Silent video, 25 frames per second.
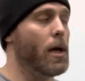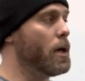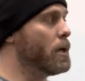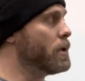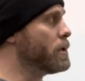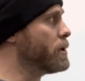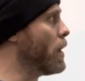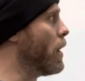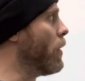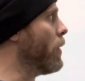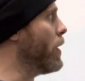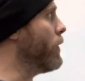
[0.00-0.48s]

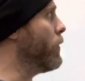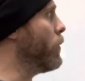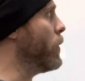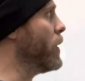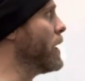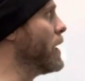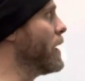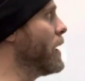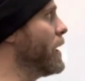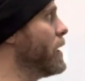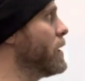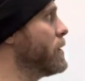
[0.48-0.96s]
So if we
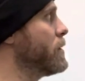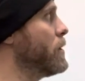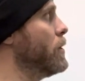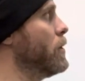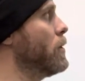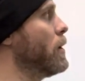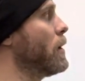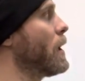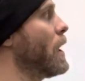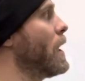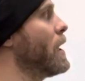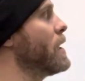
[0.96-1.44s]
can get it to
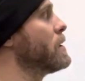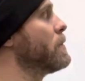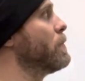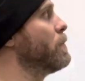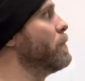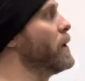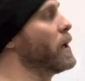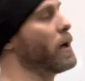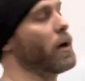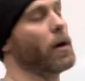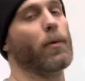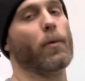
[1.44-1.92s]
utilize
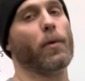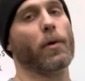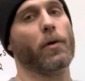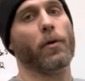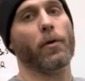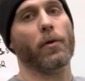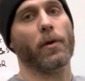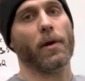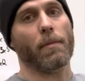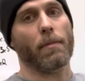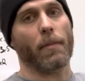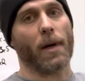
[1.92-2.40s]
bigger
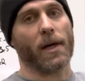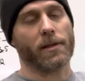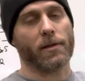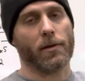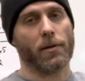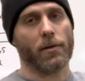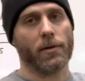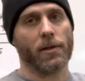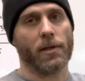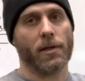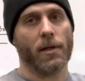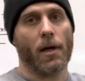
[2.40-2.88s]
recruited
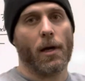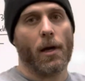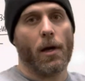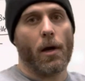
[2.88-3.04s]
muscles